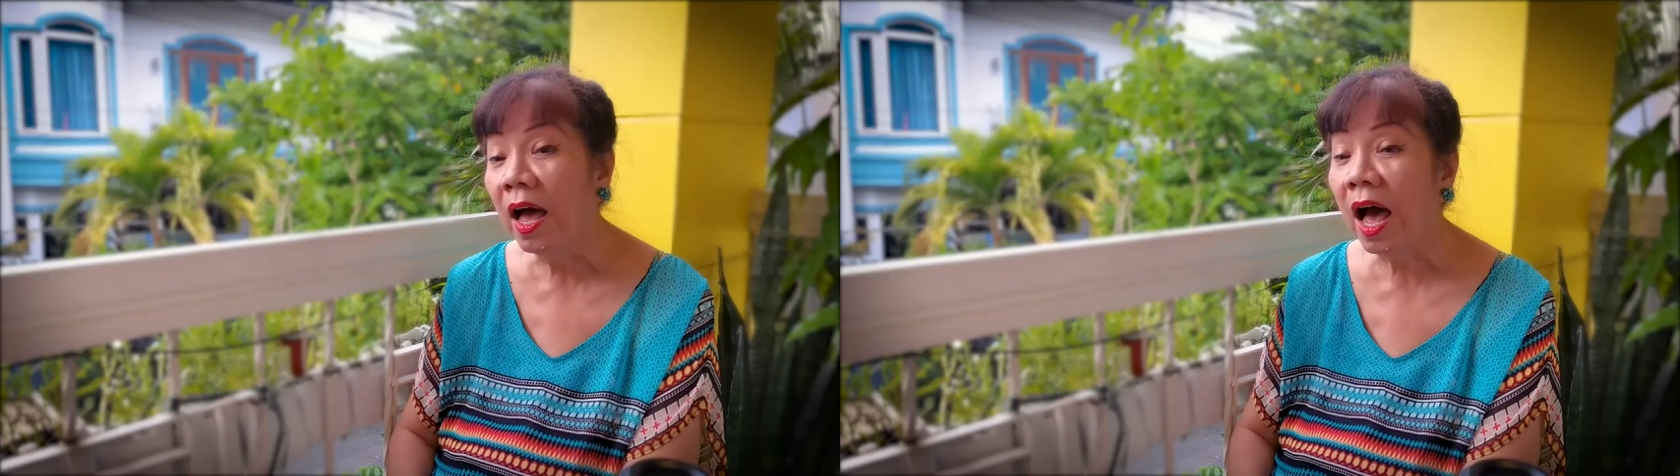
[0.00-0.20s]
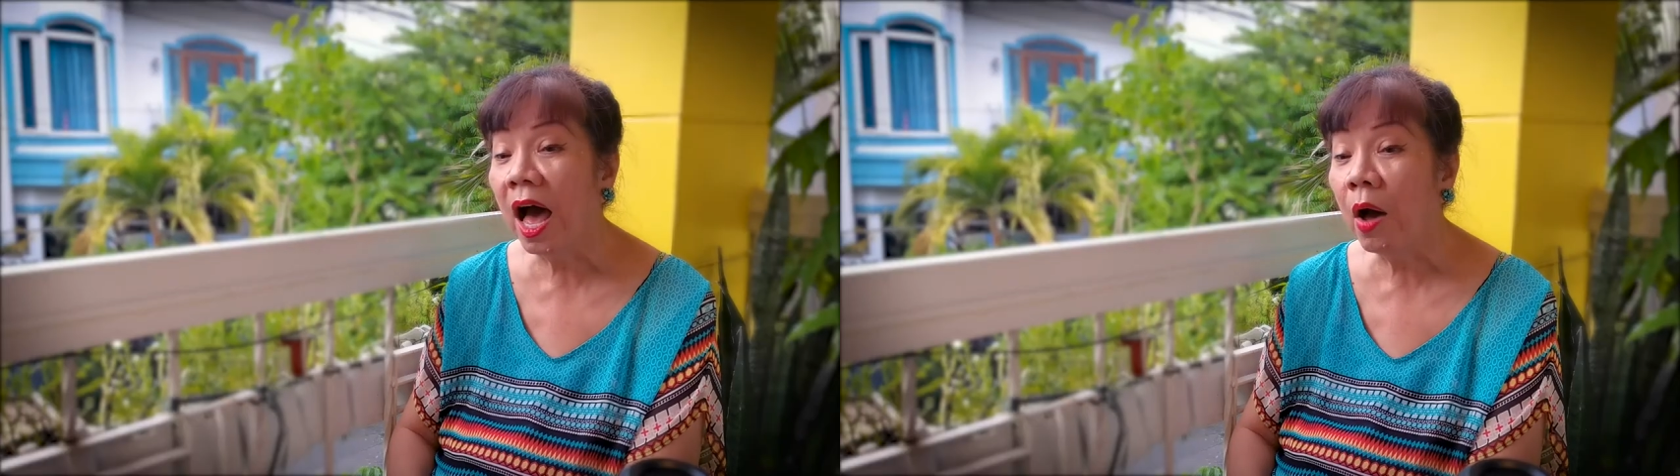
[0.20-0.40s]

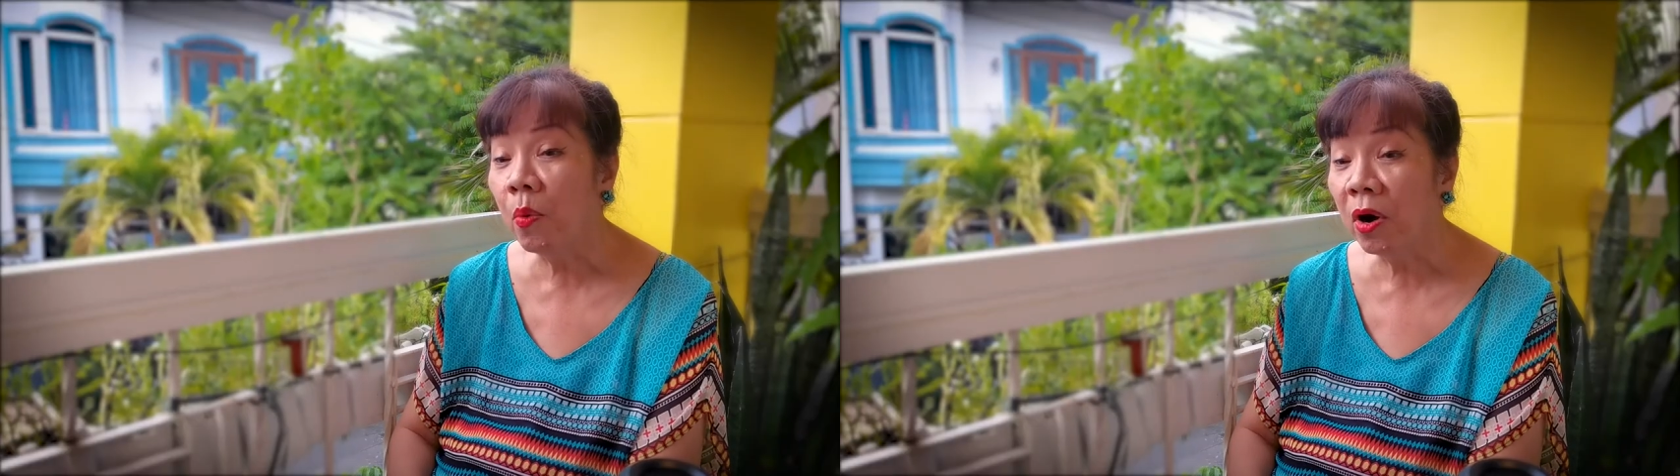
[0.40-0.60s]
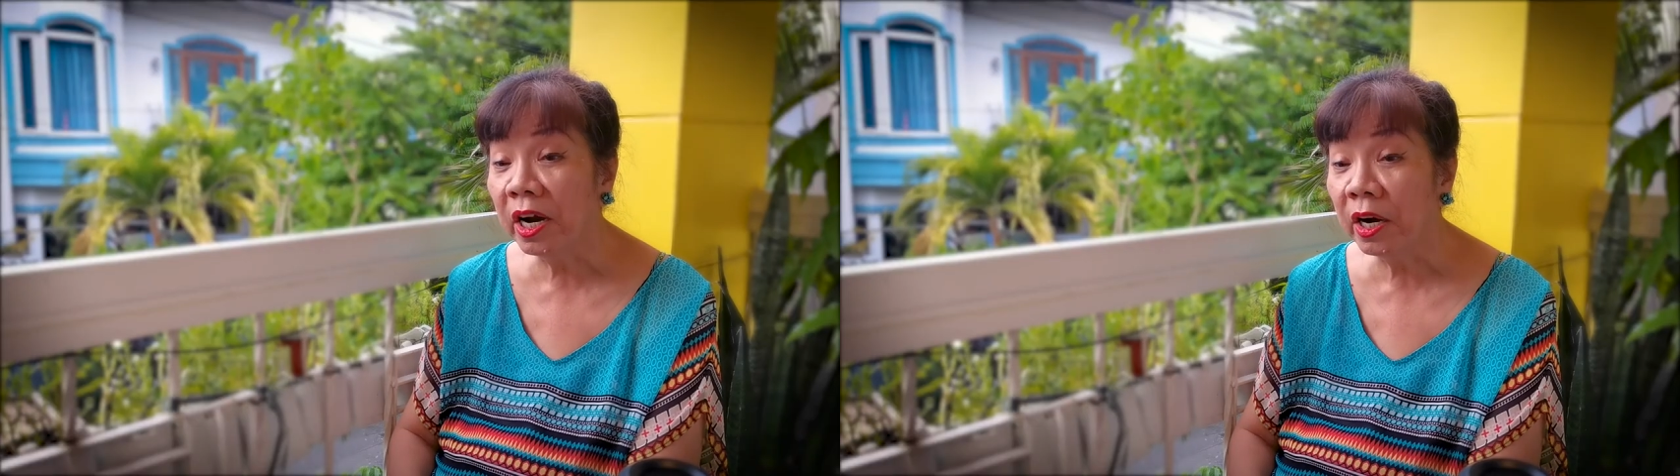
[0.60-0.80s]

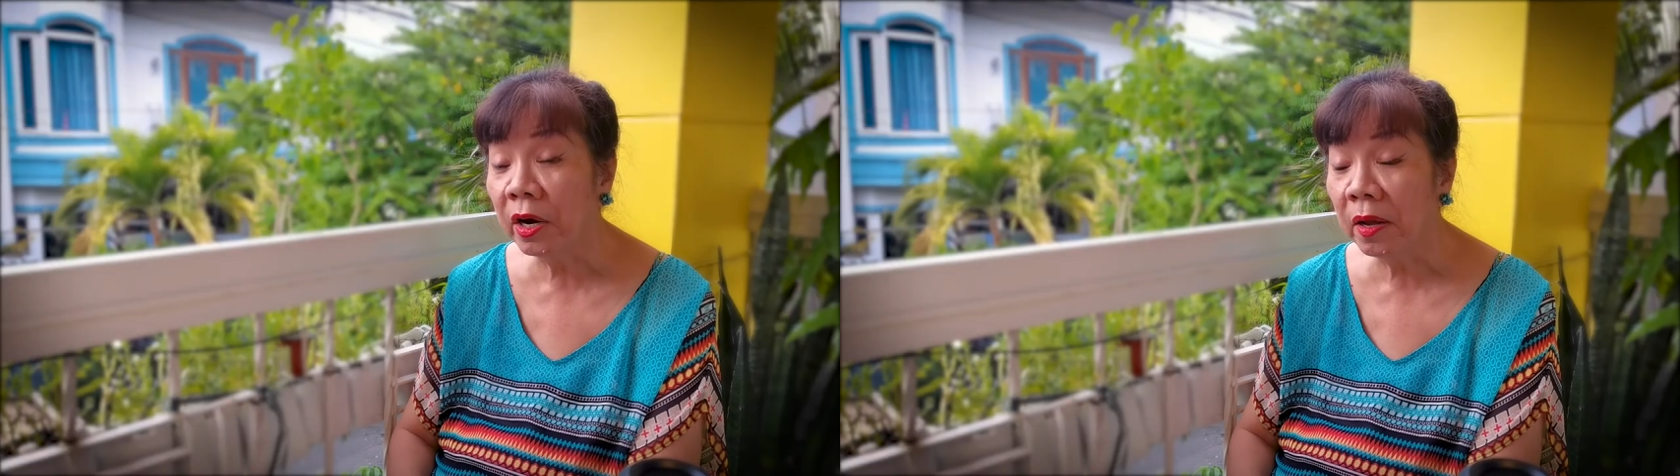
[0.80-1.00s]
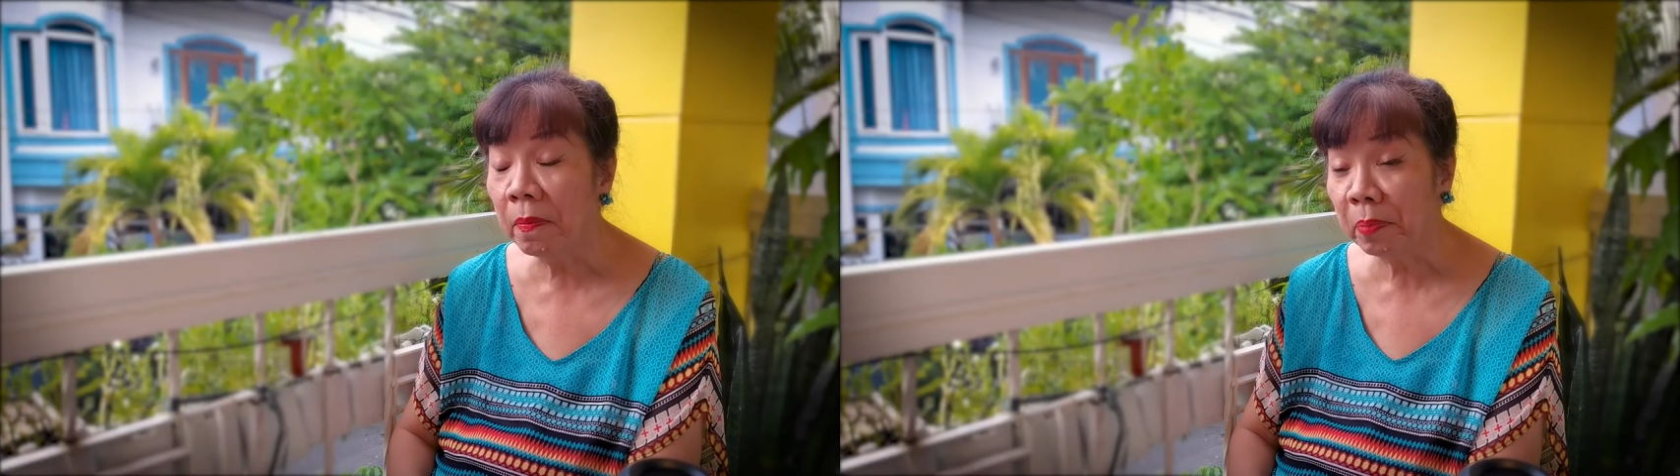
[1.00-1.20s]
our